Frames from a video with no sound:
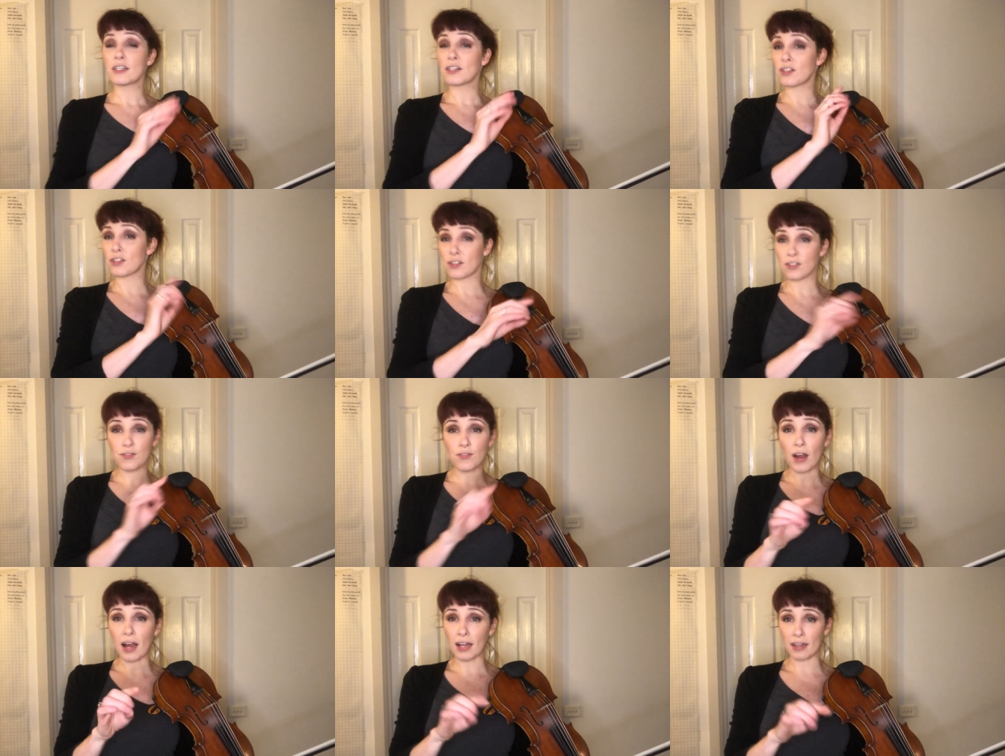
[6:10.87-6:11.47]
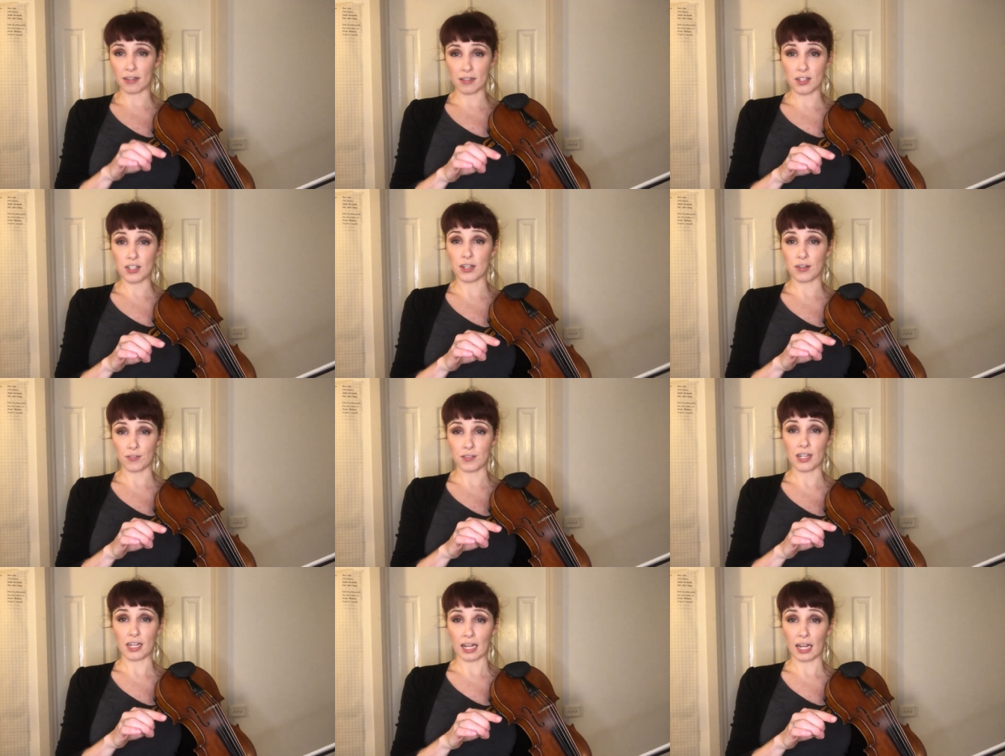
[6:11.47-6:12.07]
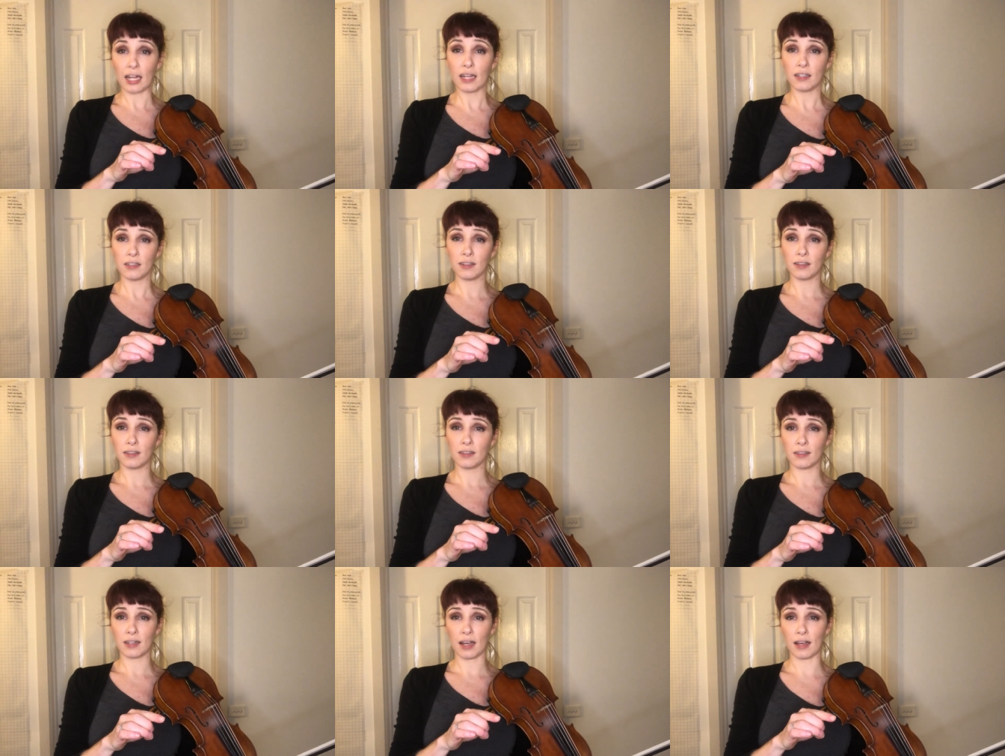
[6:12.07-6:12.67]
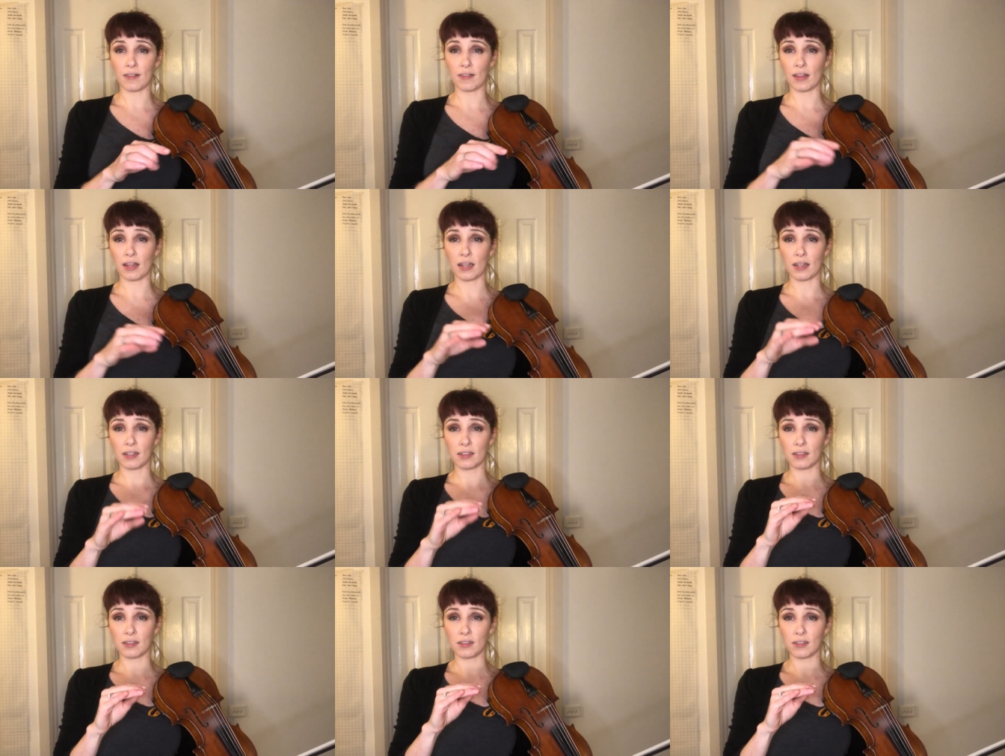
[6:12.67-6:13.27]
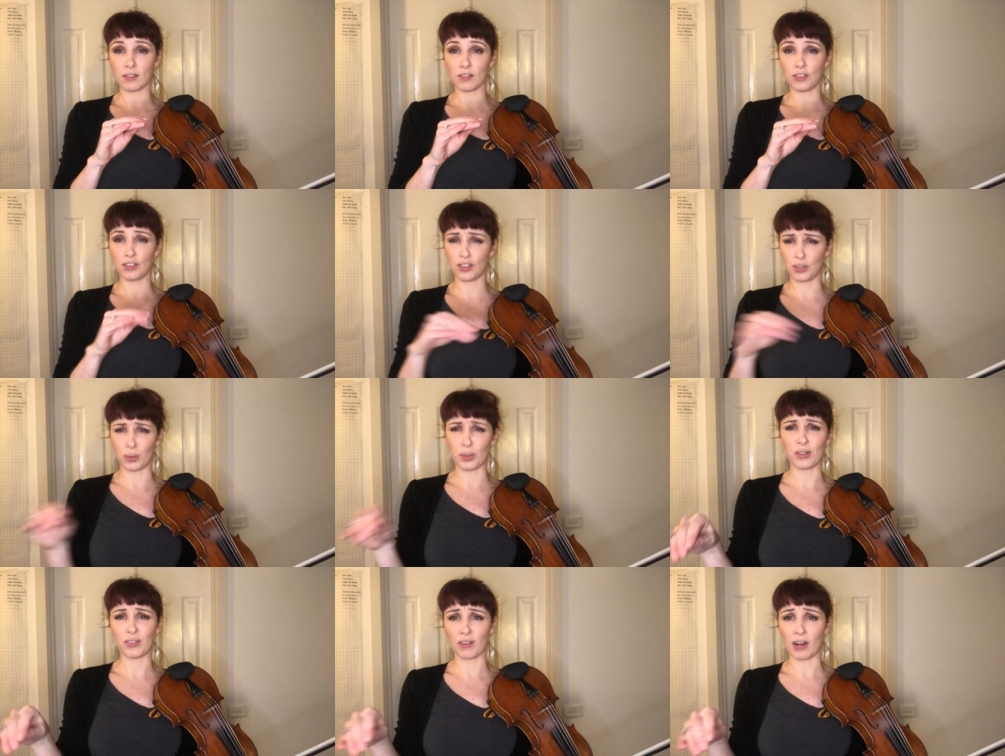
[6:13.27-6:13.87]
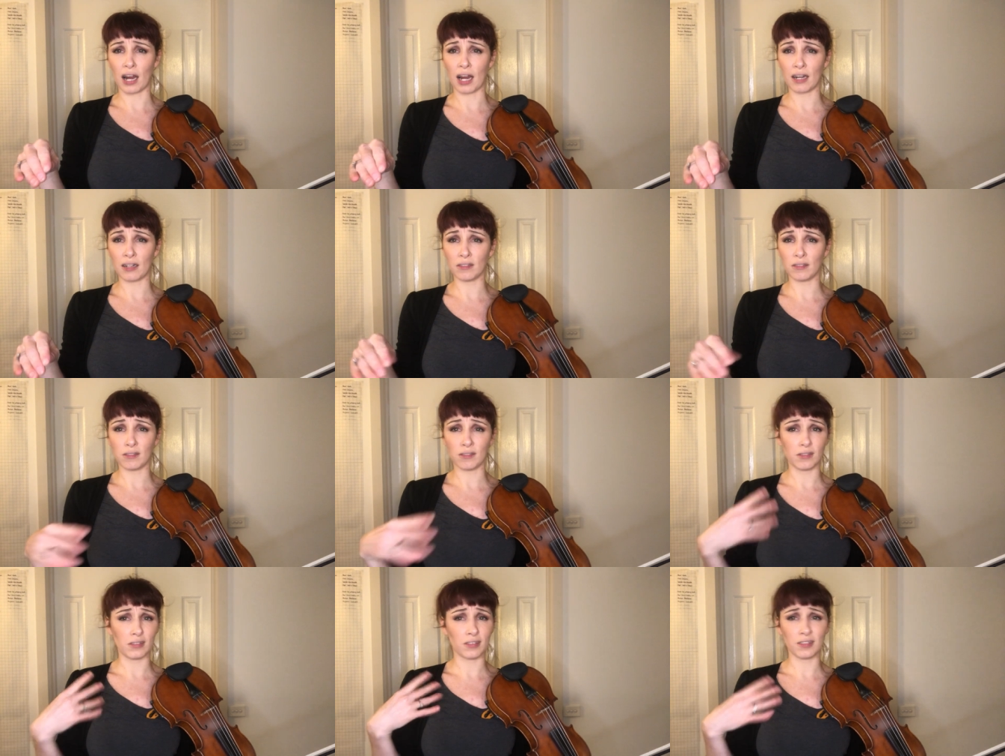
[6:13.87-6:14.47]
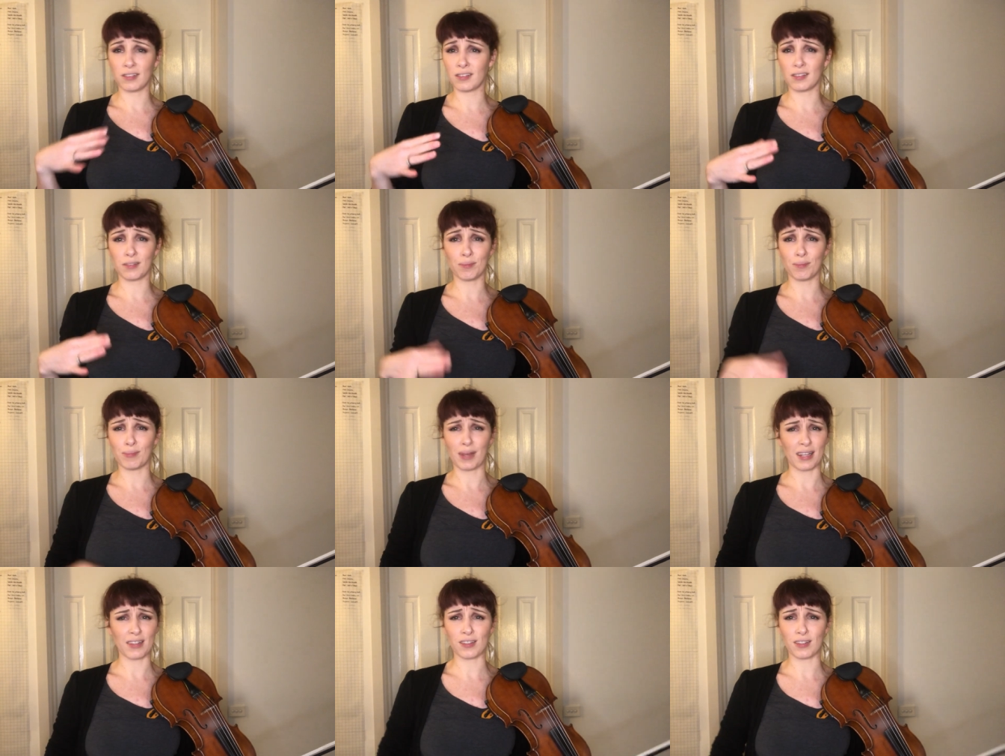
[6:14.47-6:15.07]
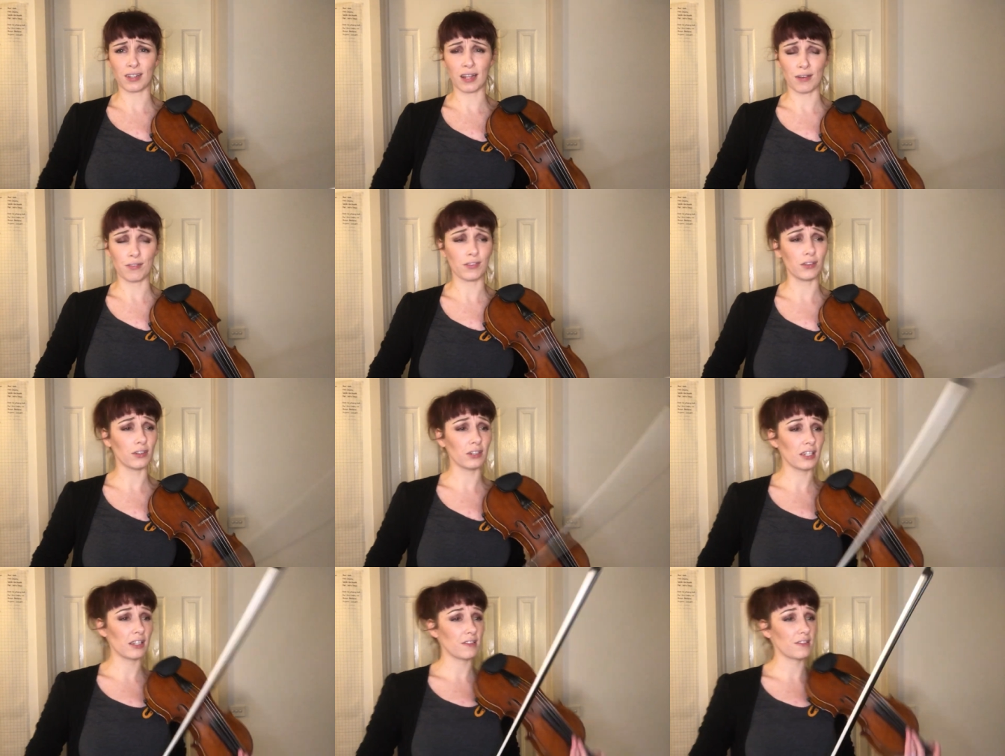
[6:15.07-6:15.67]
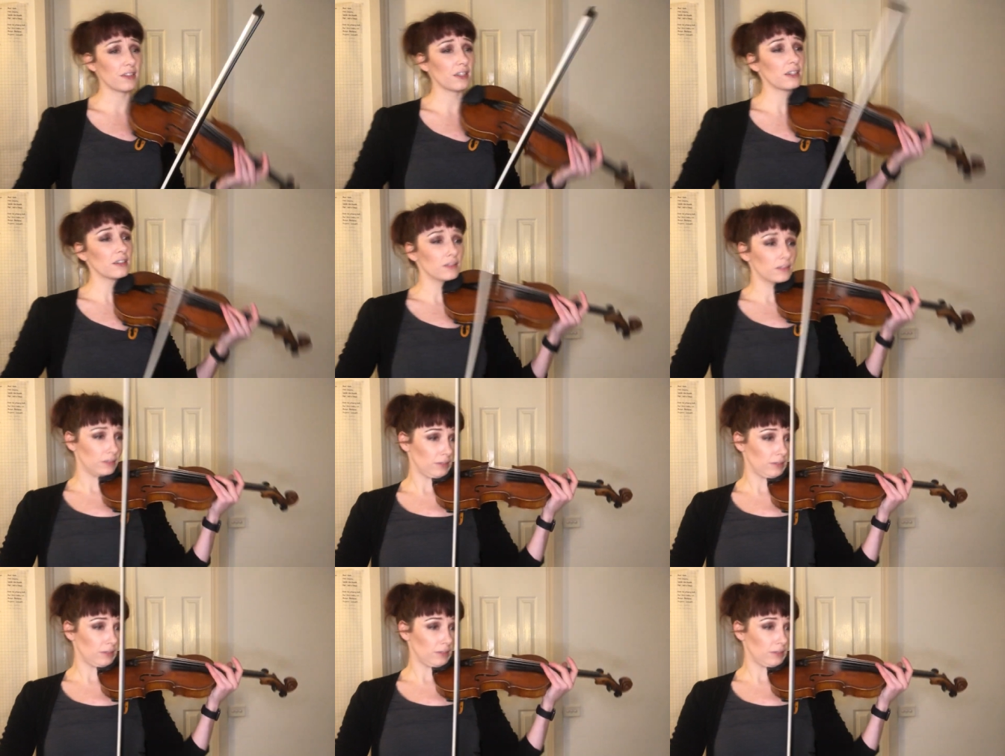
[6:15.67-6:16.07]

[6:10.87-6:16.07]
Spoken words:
Just write the shifting in and then do it right. It makes your life a lot easier.